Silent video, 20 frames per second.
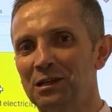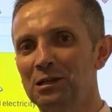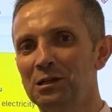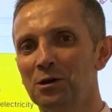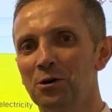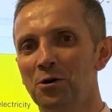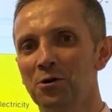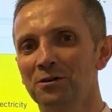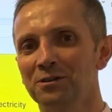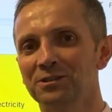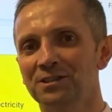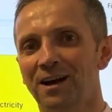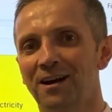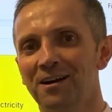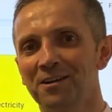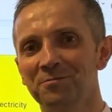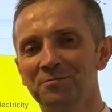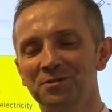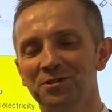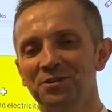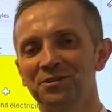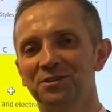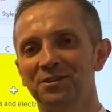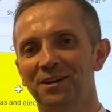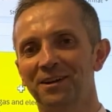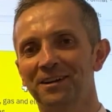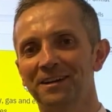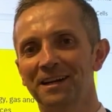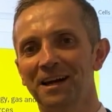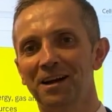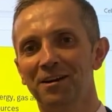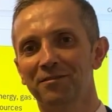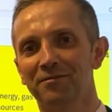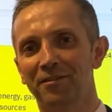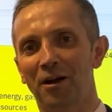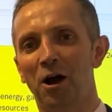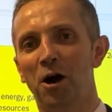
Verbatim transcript: Long time since I have